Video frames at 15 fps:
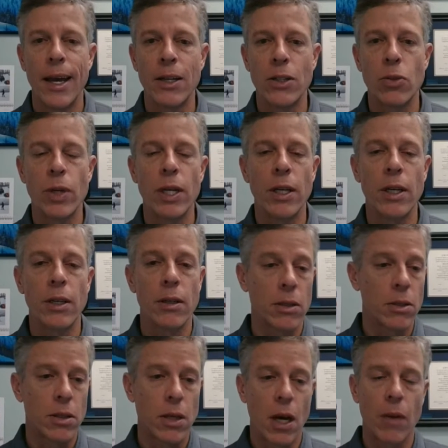As we,
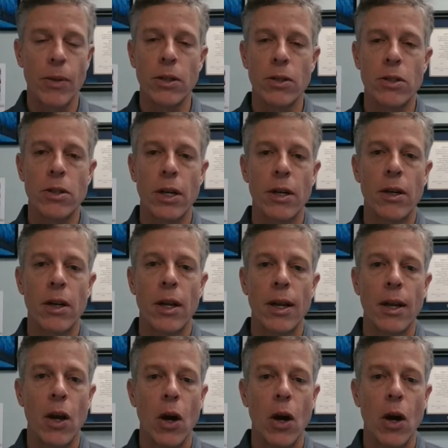as Tom illustrated,